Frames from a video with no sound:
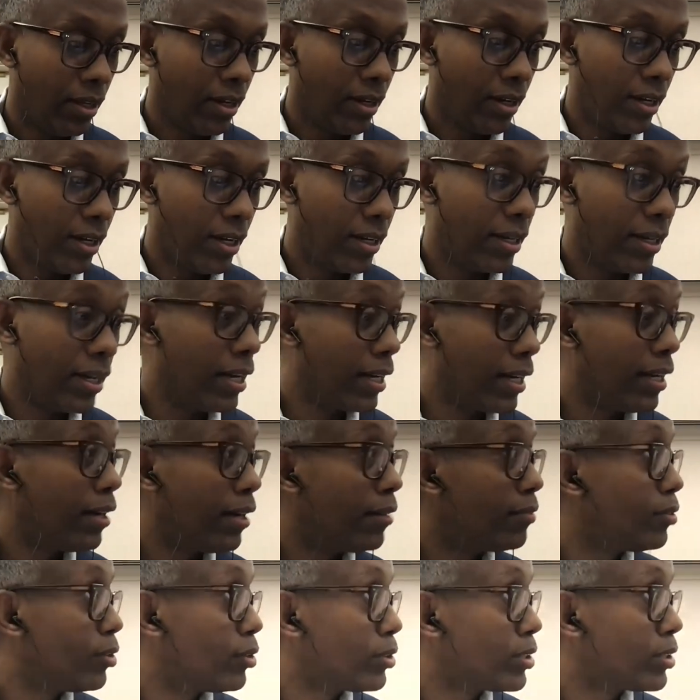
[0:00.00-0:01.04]

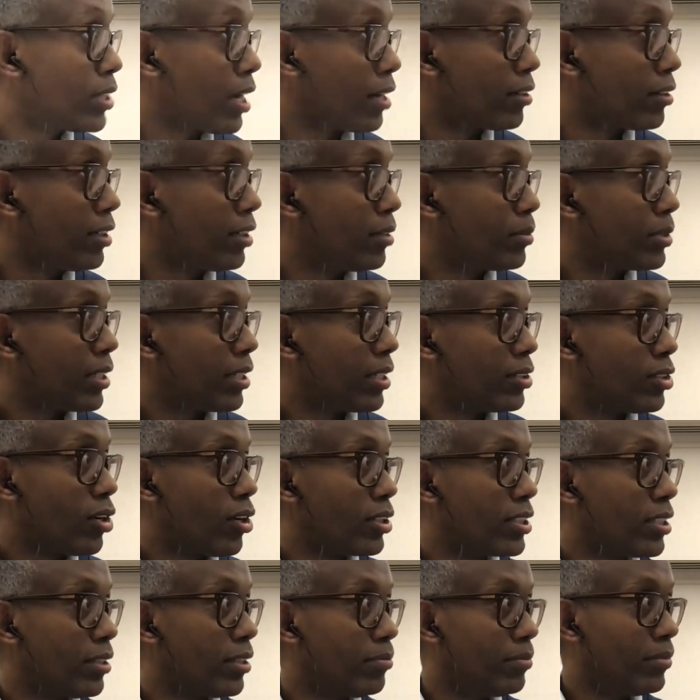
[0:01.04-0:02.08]
love those acronyms. That's
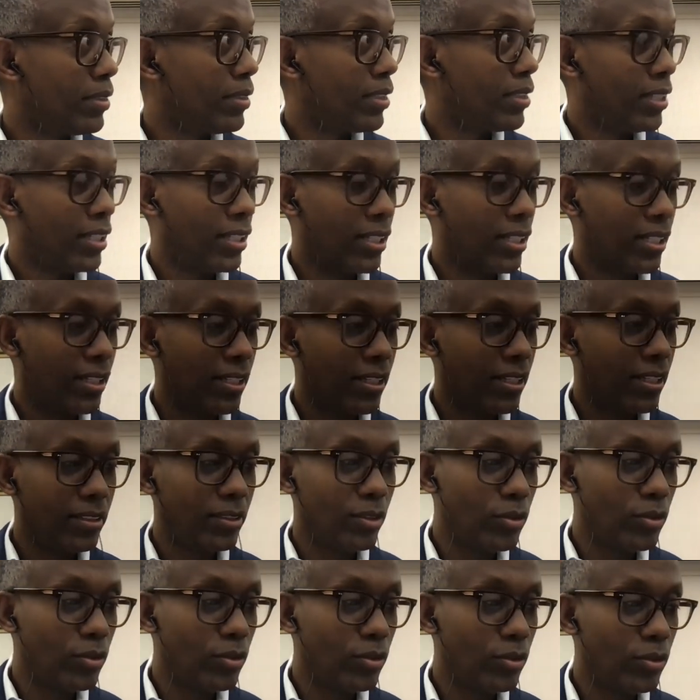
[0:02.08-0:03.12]
awesome. And
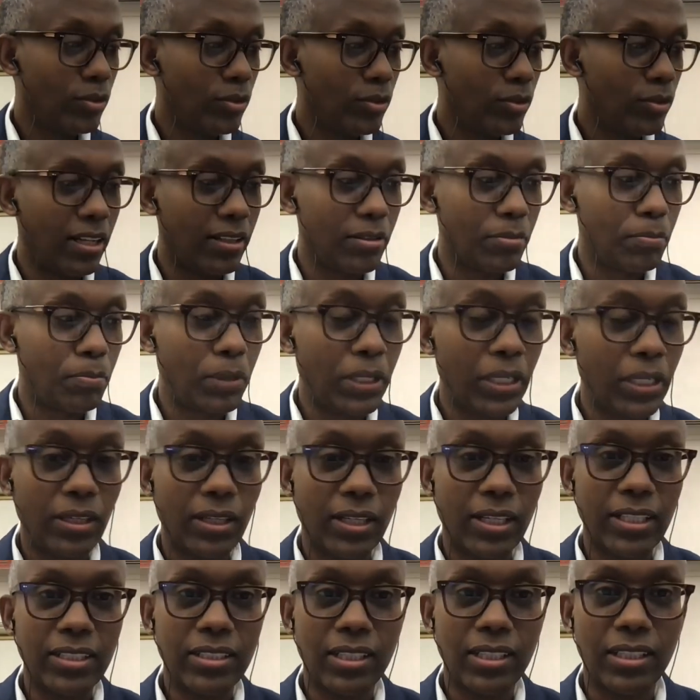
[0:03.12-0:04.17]
you've added another P,
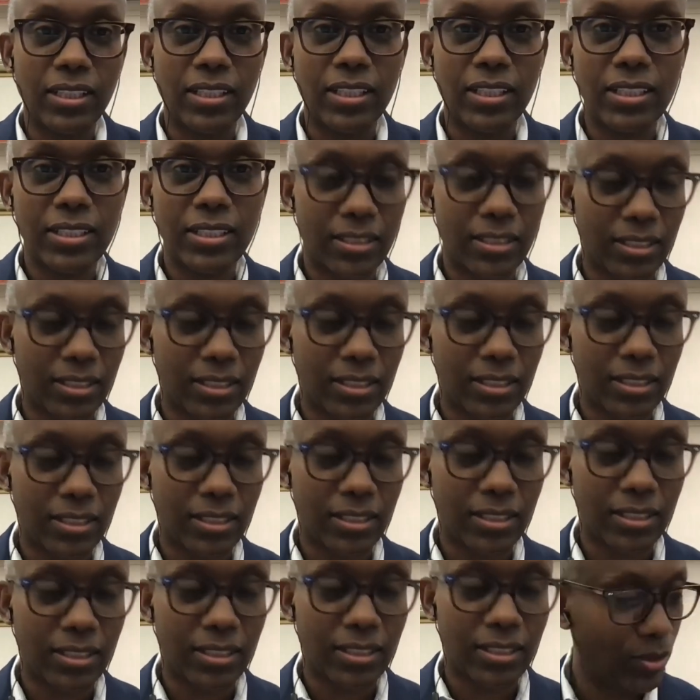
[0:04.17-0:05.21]
at least in this
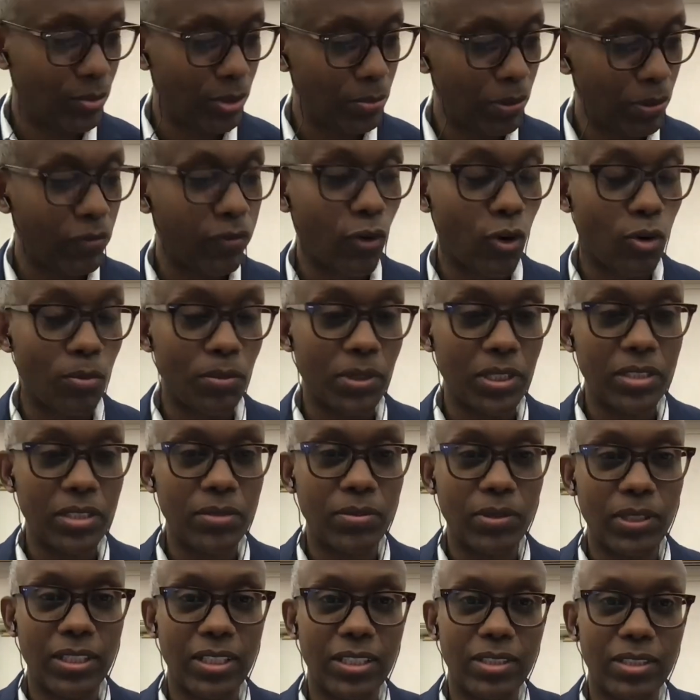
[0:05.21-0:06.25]
conversation with performance,
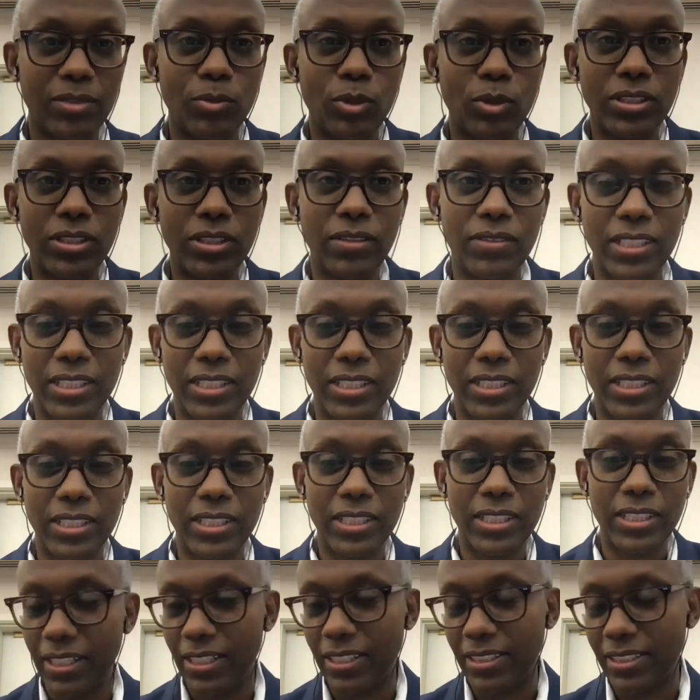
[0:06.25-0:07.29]
because most of the
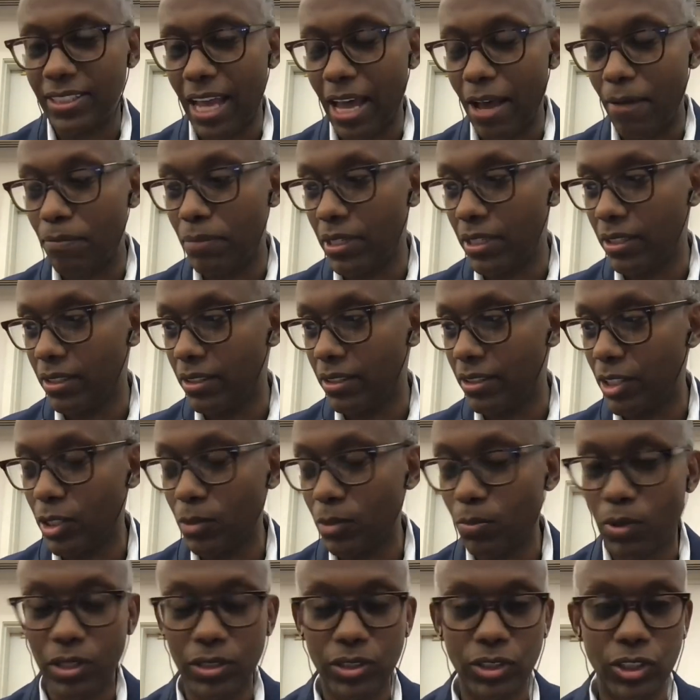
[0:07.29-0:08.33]
stuff that is happening in these
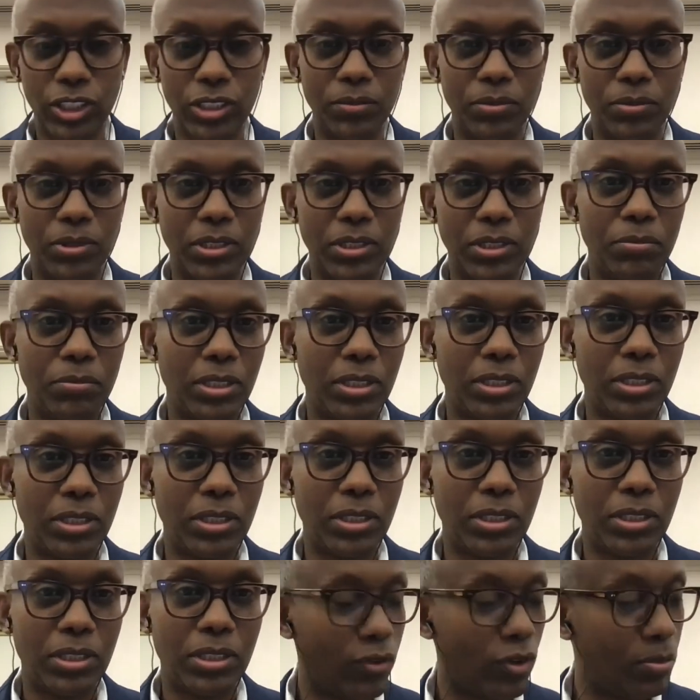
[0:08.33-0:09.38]
partnerships seems to be
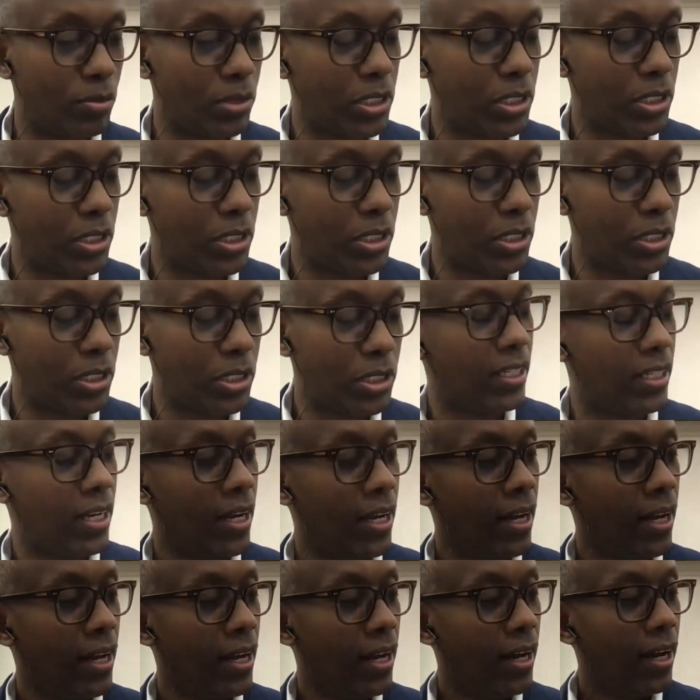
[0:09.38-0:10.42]
performance-based.
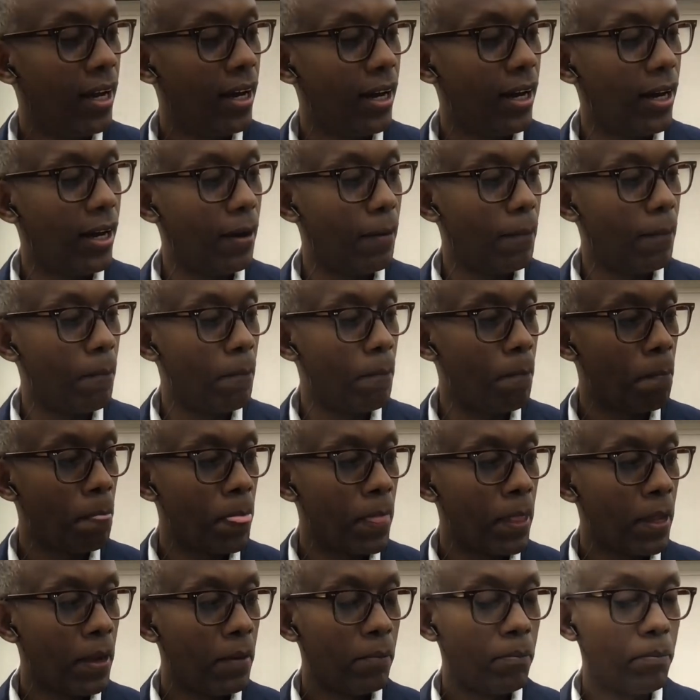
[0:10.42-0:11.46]

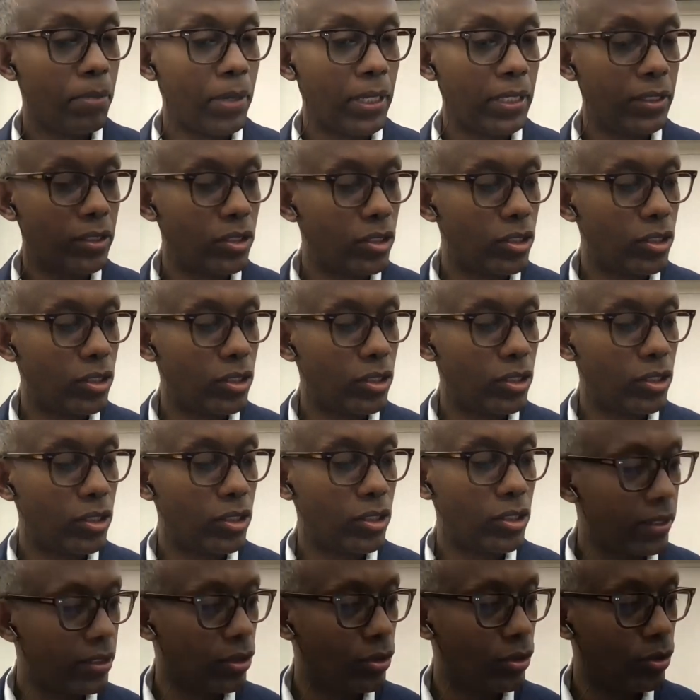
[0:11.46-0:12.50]
But to go
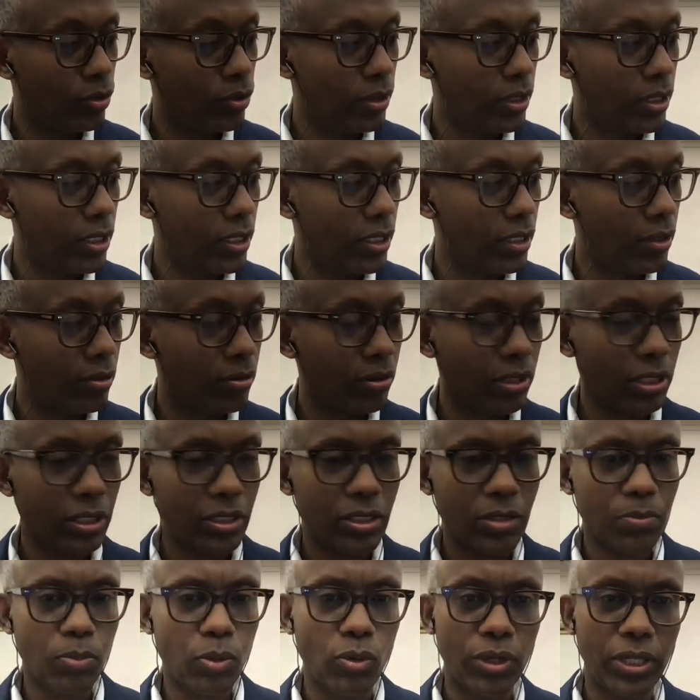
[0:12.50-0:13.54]
back to
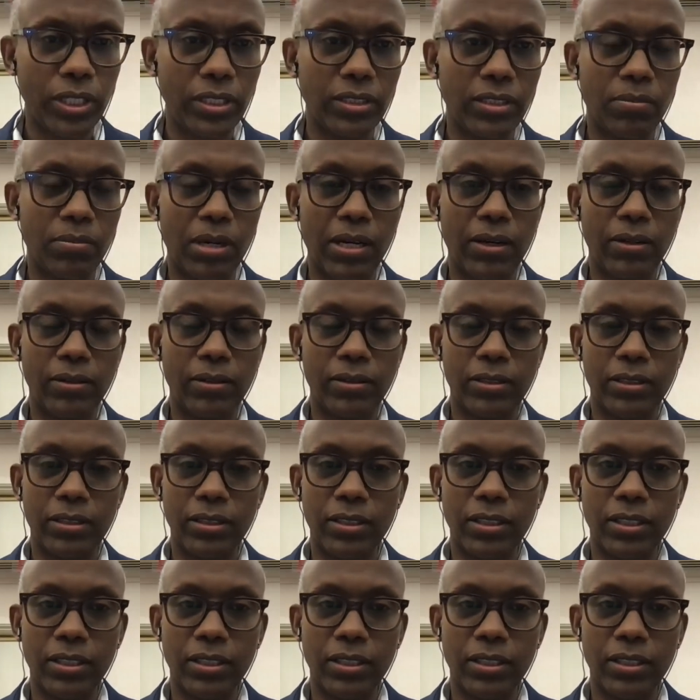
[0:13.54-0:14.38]
Rhett's point about